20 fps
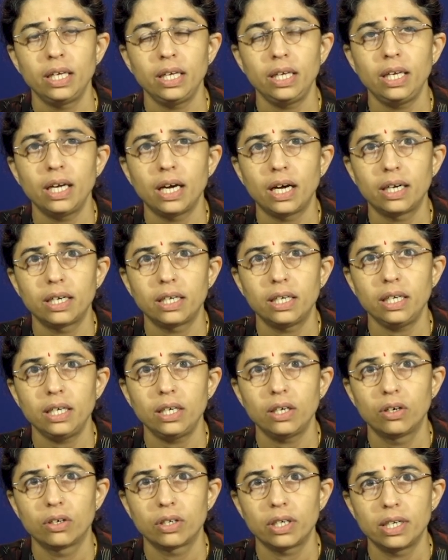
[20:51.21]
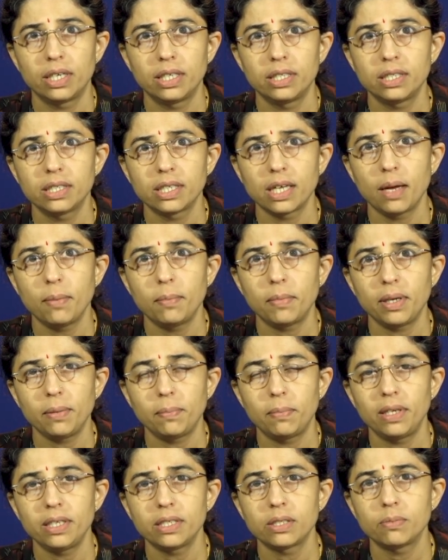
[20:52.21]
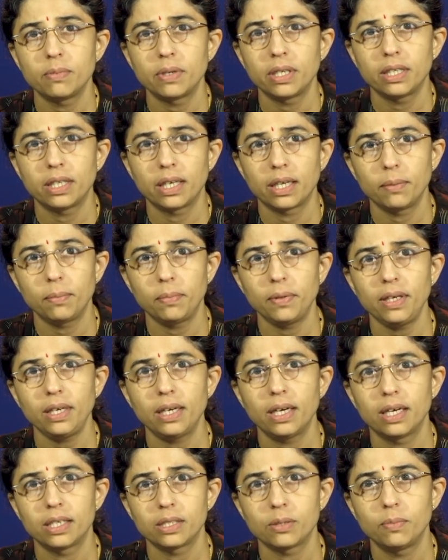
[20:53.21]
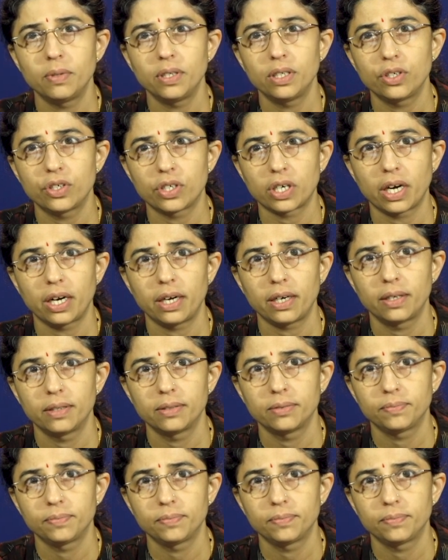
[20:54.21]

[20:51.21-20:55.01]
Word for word: ERT or enzyme replacement therapy has been tried.